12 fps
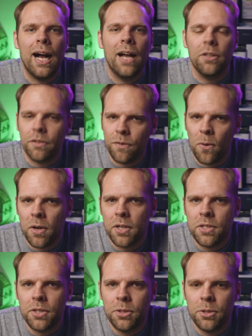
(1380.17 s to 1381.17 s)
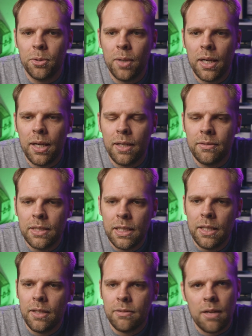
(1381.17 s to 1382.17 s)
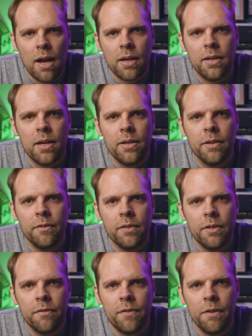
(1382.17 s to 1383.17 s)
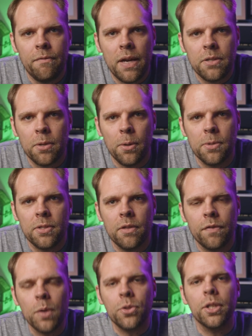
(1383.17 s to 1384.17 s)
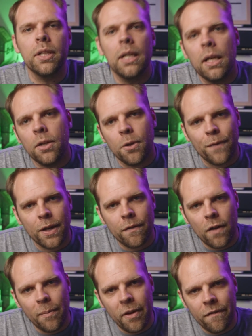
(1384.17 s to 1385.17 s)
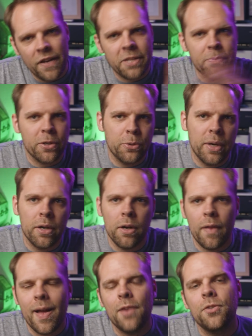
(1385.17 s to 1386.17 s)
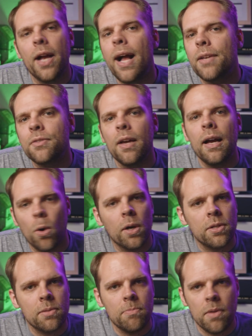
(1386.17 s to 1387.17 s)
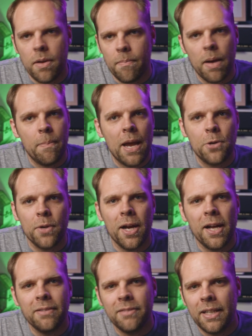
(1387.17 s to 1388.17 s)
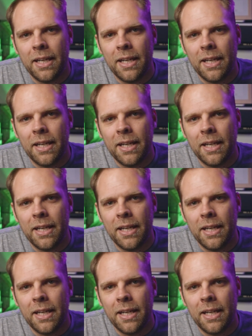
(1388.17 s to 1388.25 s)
I look forward to uh, talking at your, your, your face holes in the future. Don't forget to follow me on Facebook, Twitter, all that jazz. Of course, my Patreon.